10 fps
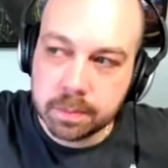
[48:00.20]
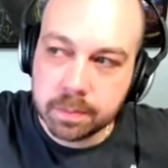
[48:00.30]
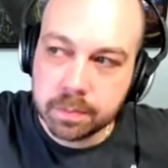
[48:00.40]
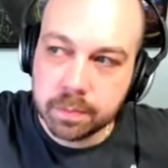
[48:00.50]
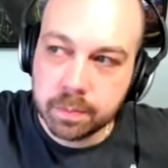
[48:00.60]

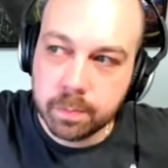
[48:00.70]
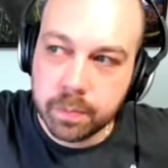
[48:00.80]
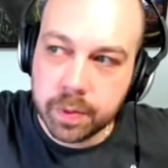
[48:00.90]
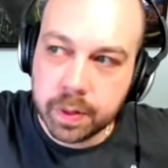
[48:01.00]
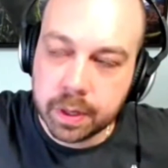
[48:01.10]
uh,
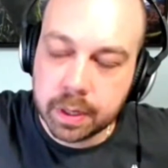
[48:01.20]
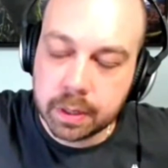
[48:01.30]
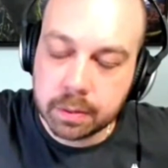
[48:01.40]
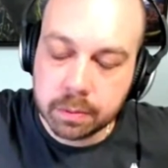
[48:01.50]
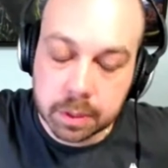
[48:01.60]

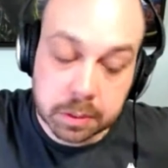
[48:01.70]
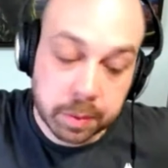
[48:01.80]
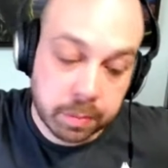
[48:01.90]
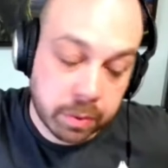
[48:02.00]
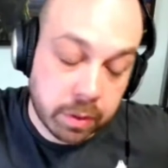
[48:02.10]
the
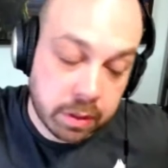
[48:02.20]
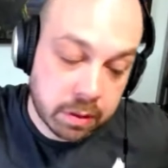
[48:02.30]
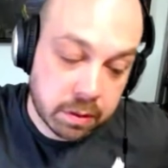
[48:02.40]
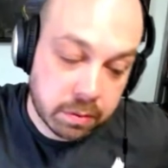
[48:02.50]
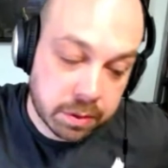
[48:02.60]
what's my
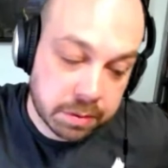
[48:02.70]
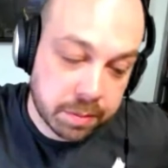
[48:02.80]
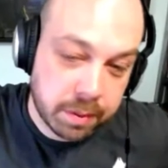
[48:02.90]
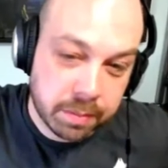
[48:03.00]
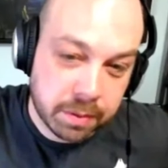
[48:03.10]
point?
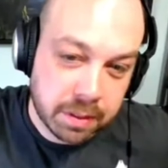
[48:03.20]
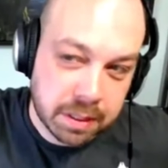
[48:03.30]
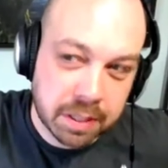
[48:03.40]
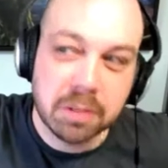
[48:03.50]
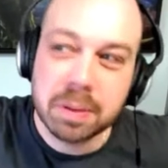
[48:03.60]
What's my
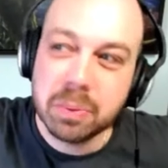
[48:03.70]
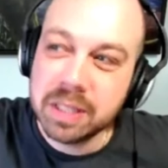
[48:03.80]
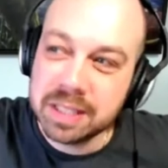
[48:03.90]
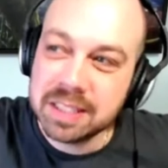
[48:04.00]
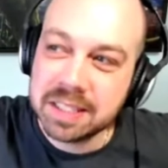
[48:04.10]
point? Oh, my
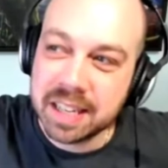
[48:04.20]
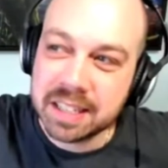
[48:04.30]
point